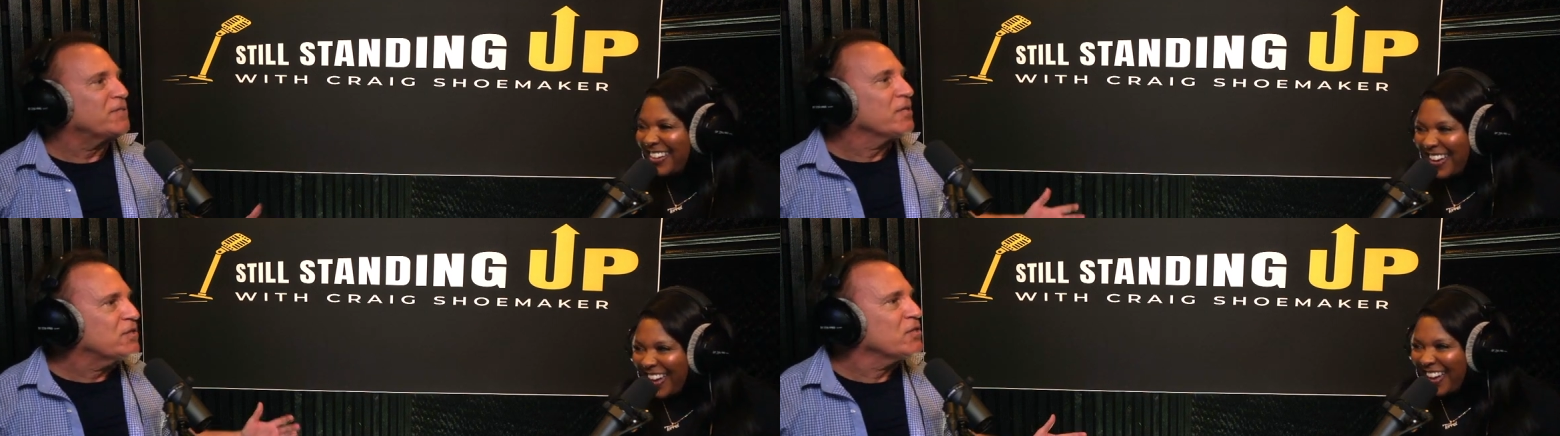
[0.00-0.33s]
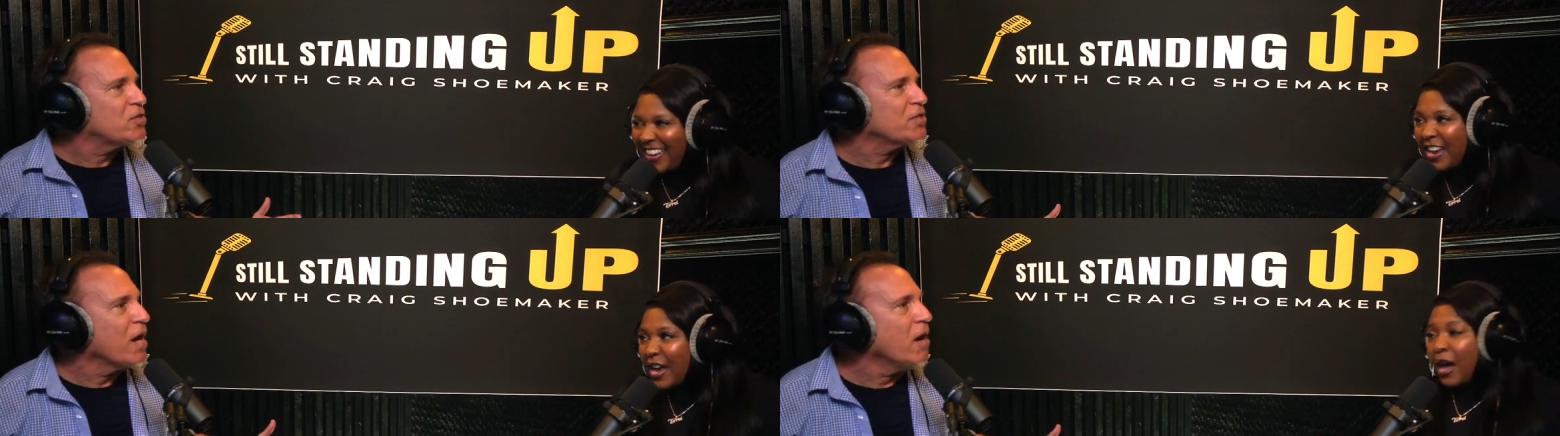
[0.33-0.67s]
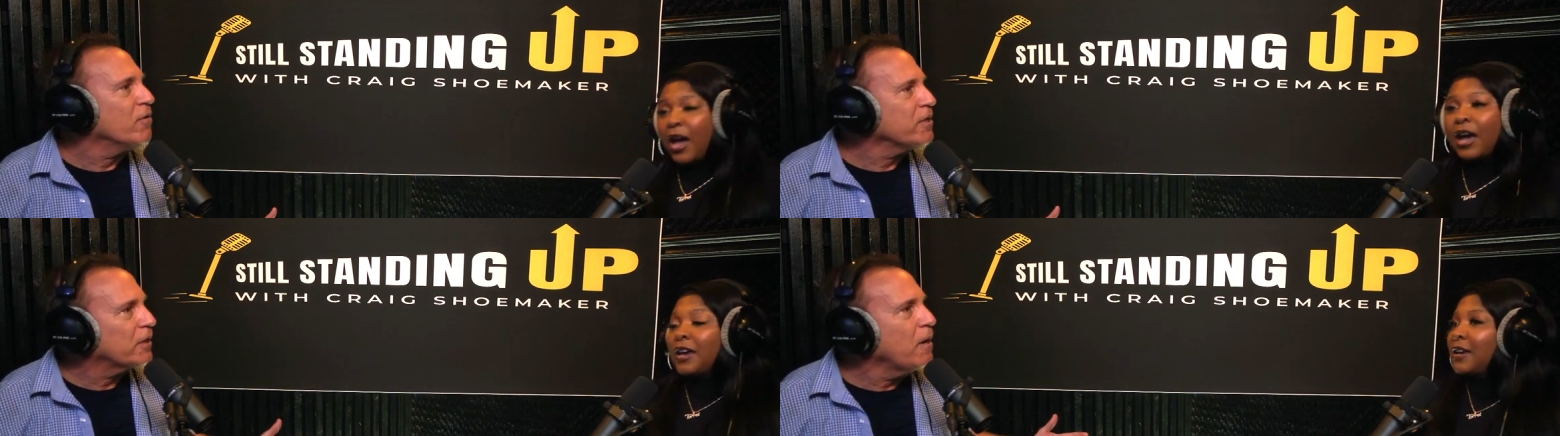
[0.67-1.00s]
Speaker 1: it's a
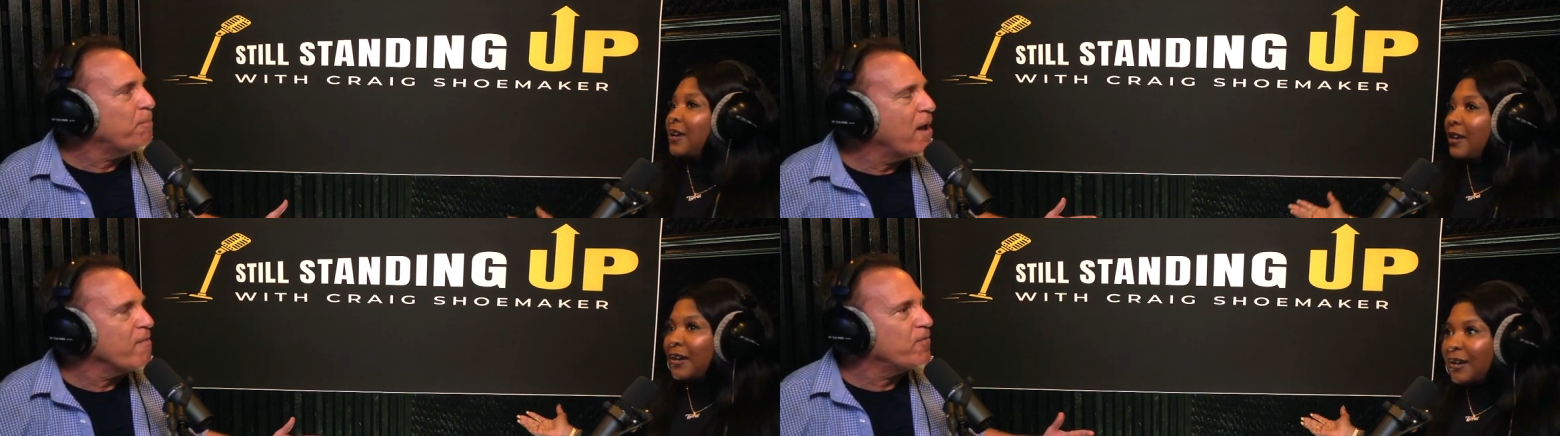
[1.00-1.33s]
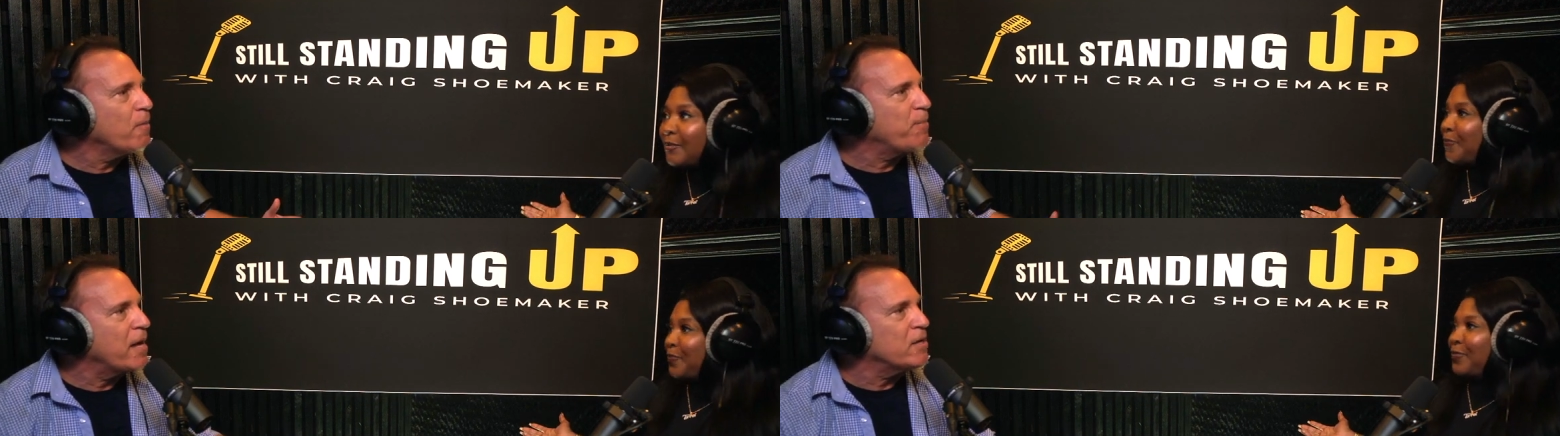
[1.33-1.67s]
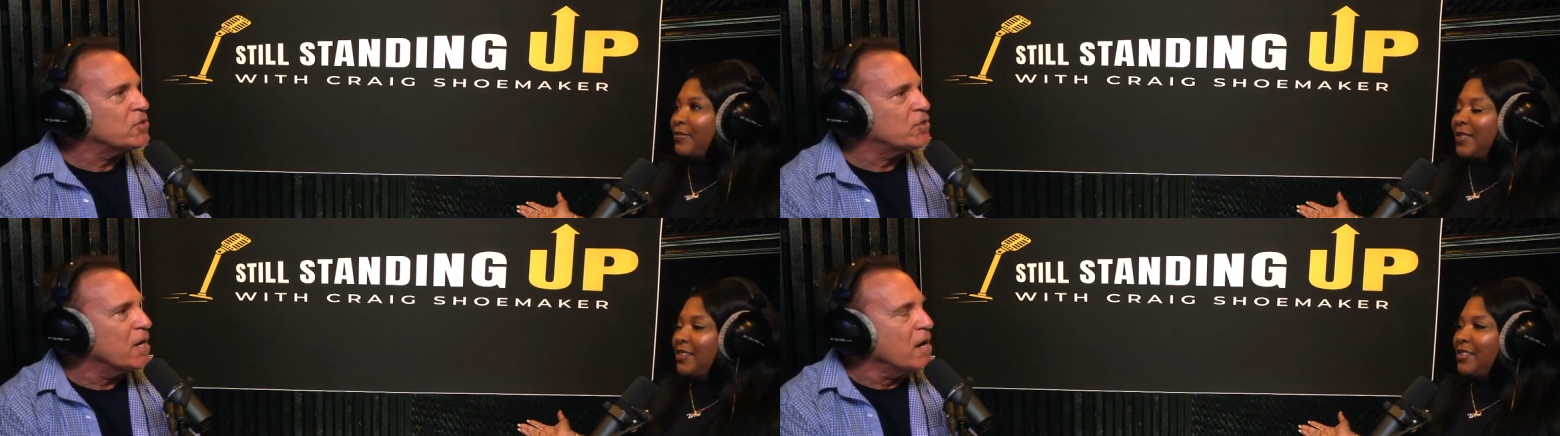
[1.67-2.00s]
show. You're gonna pay for a
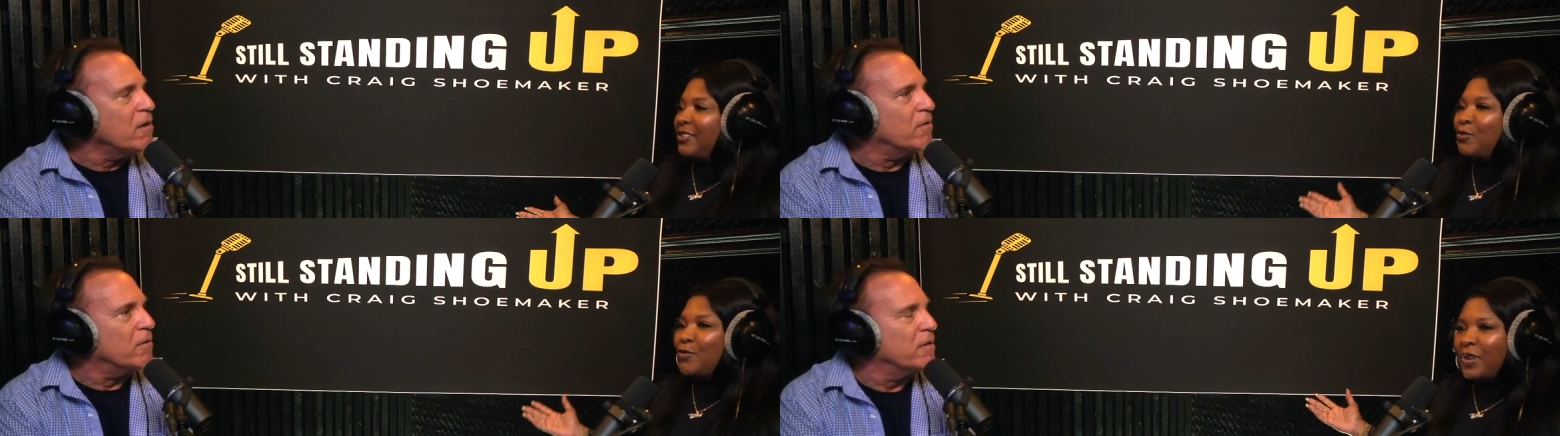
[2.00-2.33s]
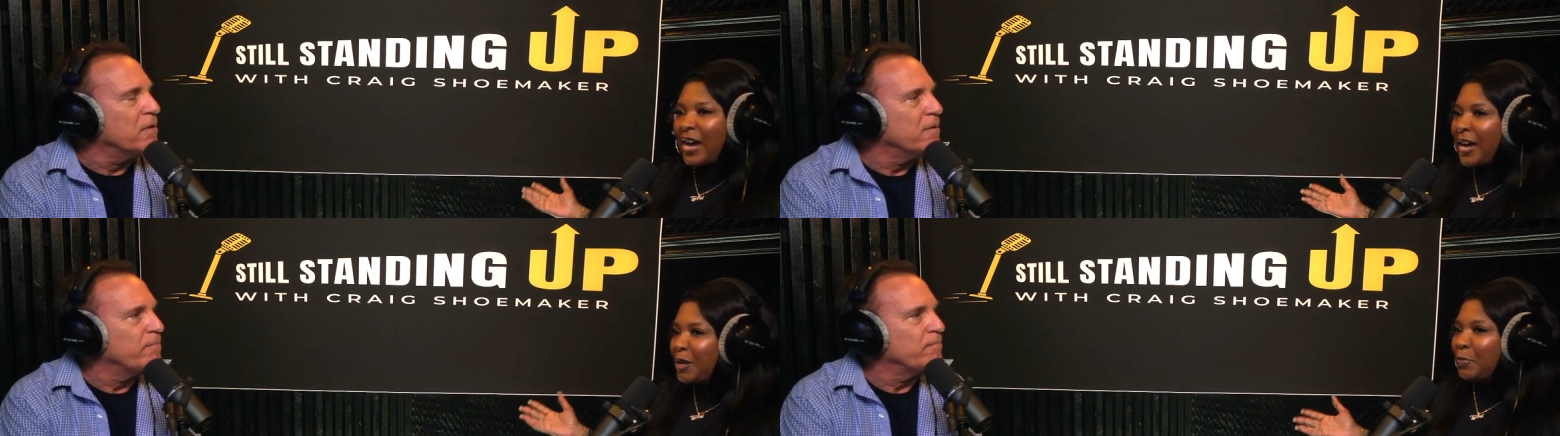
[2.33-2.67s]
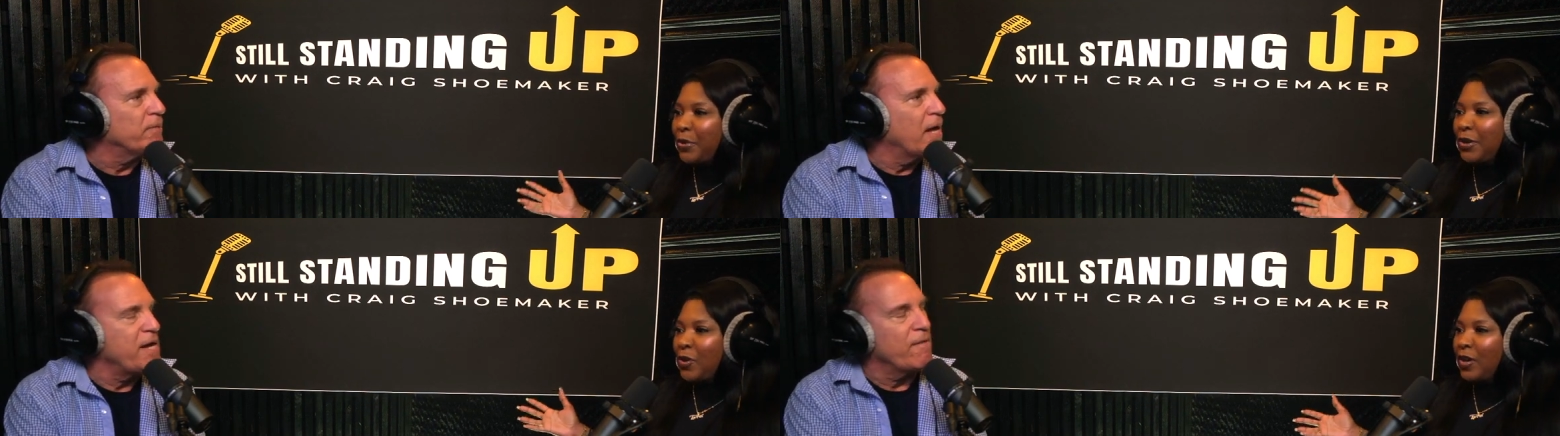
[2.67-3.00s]
better show. You gotta
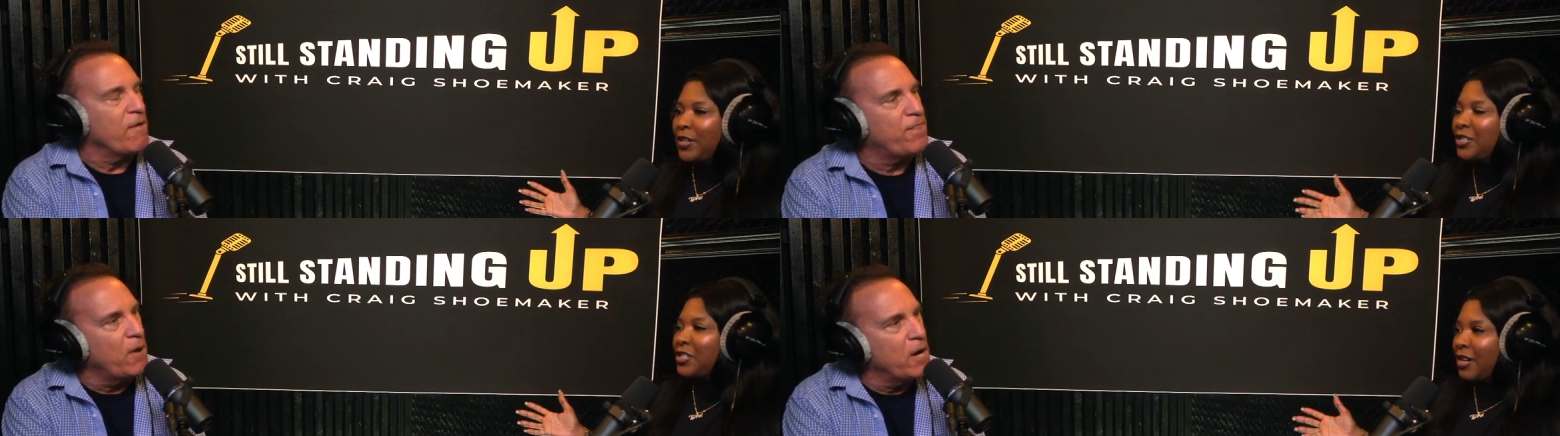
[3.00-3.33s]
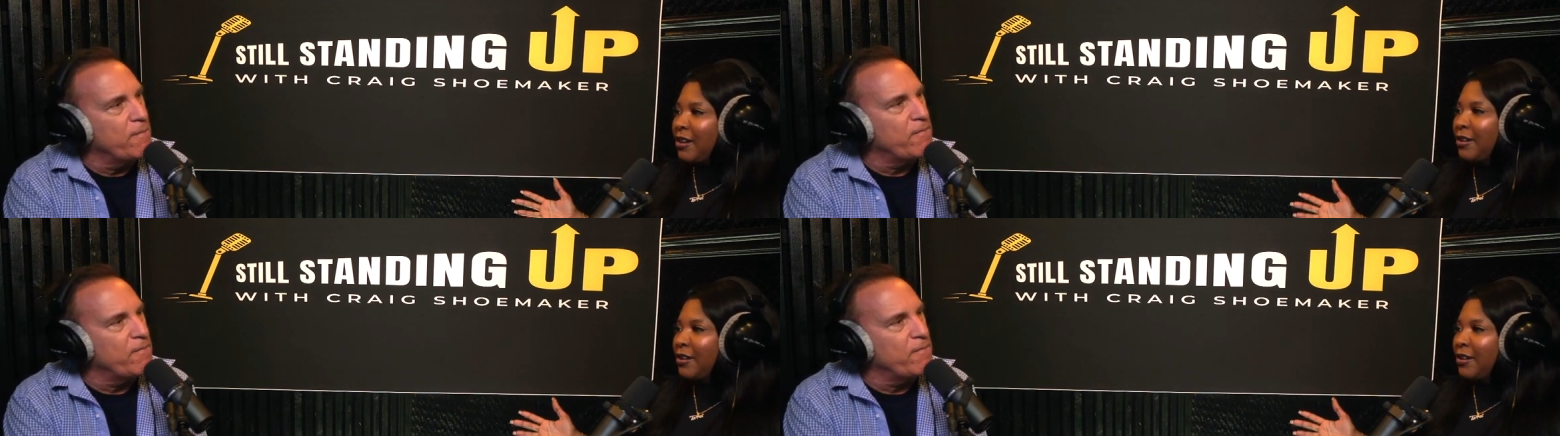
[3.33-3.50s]
Speaker 2: put I on. Never thought of